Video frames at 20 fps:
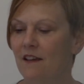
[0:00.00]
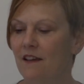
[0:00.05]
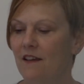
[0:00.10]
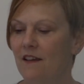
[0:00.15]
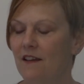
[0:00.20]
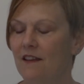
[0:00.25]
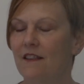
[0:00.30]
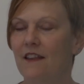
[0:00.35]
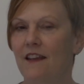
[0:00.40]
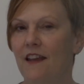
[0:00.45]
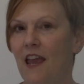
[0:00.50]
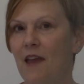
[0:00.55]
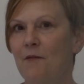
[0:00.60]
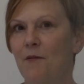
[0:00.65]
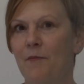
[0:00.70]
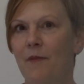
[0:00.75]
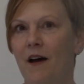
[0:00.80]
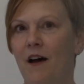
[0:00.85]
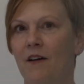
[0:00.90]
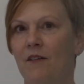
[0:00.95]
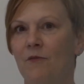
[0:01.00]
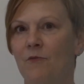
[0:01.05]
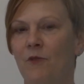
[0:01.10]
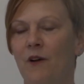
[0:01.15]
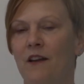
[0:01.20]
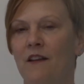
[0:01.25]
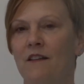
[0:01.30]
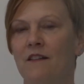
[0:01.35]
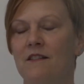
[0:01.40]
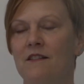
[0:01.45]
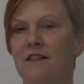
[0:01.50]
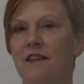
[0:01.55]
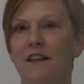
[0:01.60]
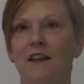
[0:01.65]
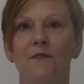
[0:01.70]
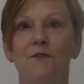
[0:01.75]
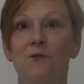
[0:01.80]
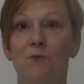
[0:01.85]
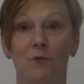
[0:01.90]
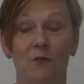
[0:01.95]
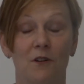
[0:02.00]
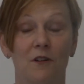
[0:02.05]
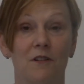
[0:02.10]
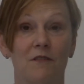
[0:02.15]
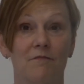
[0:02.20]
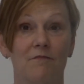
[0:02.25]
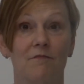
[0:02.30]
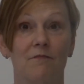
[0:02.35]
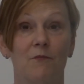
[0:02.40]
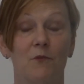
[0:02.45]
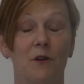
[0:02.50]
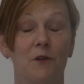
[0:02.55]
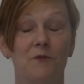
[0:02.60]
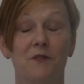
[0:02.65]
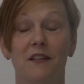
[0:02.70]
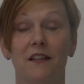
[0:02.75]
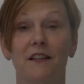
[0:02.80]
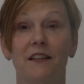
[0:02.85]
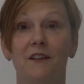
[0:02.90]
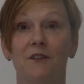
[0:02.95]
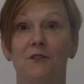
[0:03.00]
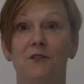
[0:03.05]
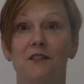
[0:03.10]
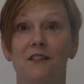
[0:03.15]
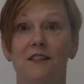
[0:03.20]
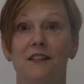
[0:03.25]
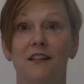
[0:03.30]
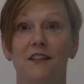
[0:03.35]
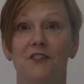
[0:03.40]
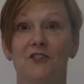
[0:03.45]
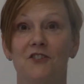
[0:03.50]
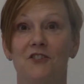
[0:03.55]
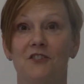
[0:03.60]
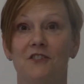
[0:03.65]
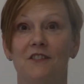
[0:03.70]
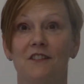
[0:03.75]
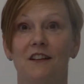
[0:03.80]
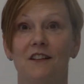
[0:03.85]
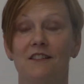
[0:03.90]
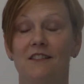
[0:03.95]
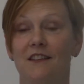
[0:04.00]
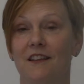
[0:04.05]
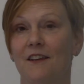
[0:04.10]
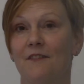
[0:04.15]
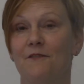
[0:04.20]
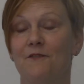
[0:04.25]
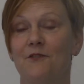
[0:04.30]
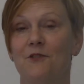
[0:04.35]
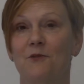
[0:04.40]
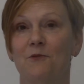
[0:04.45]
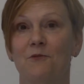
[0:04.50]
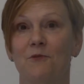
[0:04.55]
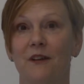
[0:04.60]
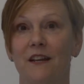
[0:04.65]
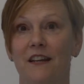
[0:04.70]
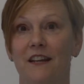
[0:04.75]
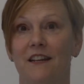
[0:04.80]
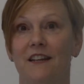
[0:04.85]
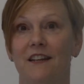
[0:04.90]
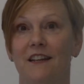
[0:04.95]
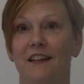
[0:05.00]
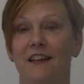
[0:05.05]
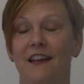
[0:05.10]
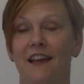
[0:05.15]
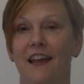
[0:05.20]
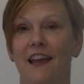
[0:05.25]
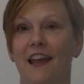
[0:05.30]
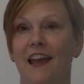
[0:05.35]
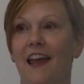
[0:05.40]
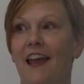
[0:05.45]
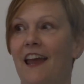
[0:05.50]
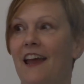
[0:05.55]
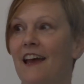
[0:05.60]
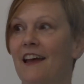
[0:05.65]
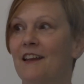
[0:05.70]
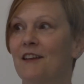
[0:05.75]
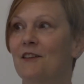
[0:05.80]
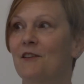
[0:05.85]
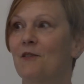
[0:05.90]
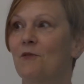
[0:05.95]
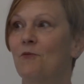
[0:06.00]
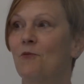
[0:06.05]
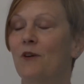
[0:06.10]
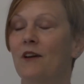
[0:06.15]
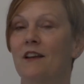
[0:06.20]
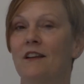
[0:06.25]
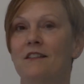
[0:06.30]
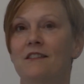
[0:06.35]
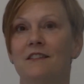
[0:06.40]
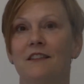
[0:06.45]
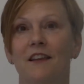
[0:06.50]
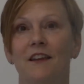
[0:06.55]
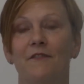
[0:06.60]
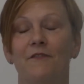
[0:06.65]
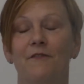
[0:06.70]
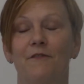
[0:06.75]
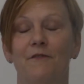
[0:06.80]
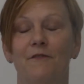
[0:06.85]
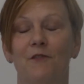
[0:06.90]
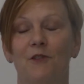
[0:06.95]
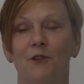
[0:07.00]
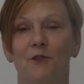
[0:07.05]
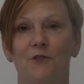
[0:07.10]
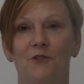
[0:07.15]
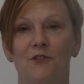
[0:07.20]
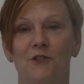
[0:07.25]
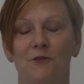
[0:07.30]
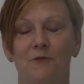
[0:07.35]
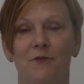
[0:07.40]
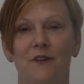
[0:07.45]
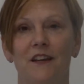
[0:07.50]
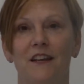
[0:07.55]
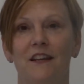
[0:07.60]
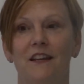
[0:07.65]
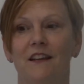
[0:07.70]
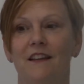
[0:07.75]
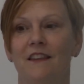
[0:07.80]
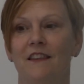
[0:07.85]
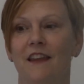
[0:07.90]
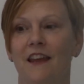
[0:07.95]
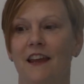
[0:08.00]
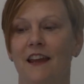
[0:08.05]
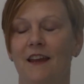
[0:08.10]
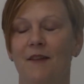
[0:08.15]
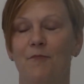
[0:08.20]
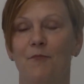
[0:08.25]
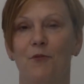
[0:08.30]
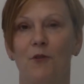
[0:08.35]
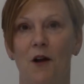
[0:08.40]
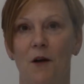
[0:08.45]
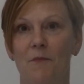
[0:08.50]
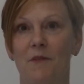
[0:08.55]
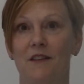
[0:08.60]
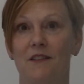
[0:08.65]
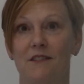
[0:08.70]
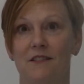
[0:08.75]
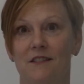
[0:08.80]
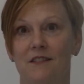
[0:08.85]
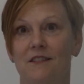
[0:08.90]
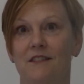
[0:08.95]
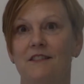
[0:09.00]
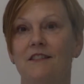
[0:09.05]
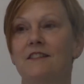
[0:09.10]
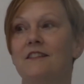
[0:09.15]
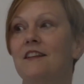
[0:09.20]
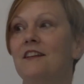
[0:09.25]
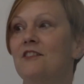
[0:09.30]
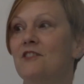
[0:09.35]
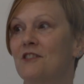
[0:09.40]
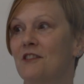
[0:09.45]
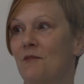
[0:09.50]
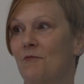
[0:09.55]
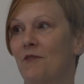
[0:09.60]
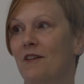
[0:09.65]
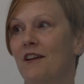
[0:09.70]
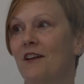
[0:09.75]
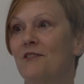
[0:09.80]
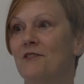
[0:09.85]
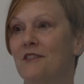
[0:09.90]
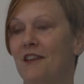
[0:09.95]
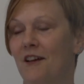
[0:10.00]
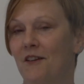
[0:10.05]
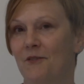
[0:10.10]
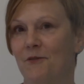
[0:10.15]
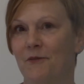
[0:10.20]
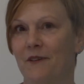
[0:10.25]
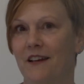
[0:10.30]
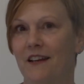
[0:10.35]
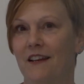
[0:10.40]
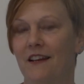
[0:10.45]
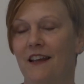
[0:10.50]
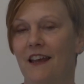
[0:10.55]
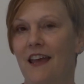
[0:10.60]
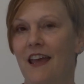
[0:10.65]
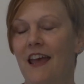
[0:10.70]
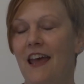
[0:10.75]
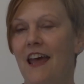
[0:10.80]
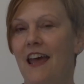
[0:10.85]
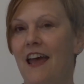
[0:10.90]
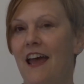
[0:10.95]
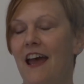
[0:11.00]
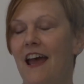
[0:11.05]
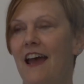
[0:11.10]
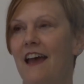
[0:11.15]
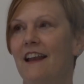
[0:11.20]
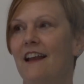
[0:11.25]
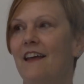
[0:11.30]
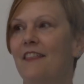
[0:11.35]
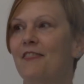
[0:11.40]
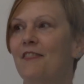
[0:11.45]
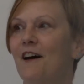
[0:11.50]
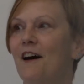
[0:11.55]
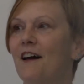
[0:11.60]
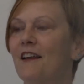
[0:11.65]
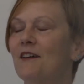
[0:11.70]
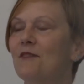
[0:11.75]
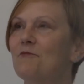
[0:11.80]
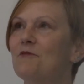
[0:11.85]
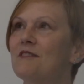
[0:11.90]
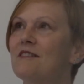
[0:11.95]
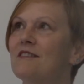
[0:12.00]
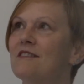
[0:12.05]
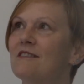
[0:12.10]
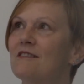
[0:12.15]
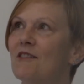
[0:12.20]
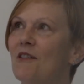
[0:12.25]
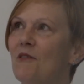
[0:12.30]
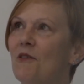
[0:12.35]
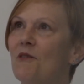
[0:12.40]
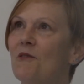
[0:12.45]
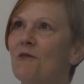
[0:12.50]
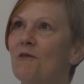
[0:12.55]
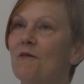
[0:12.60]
that came about when it was illegal to teach a slave to read. And when a slave learned to read, they promised to teach someone else how to read. And I thought it was so